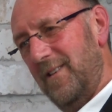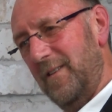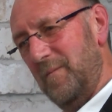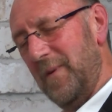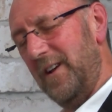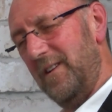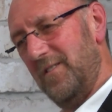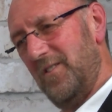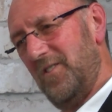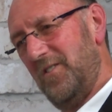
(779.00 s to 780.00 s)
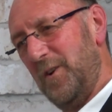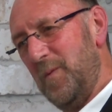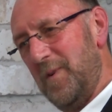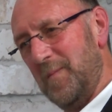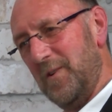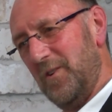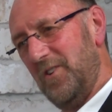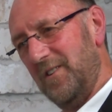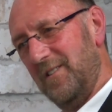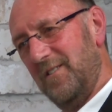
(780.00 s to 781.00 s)
it means two
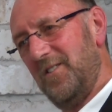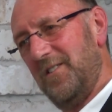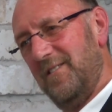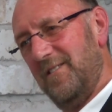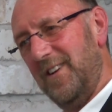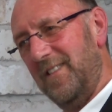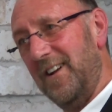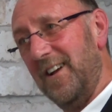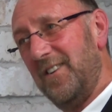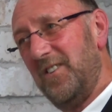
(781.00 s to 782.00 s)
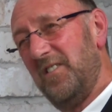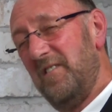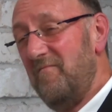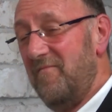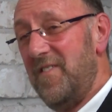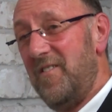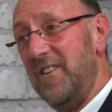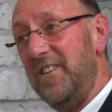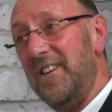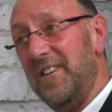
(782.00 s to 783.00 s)
promotions in the next
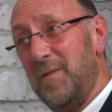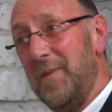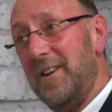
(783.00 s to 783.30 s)
three years,